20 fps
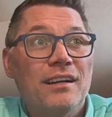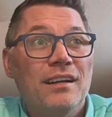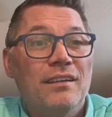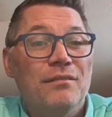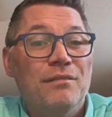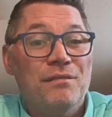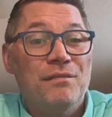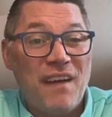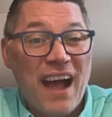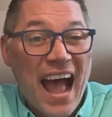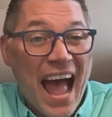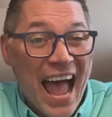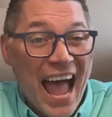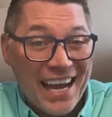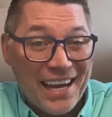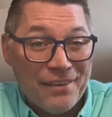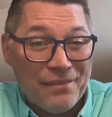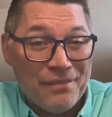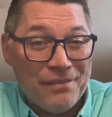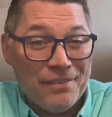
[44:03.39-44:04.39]

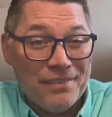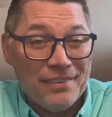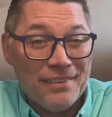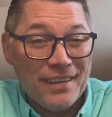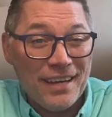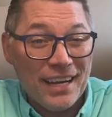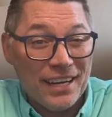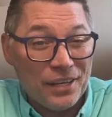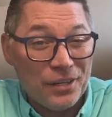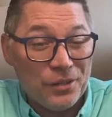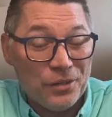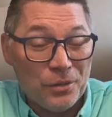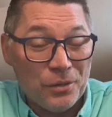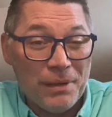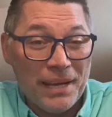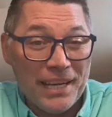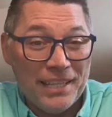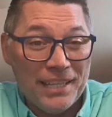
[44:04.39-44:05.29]
5 on Google page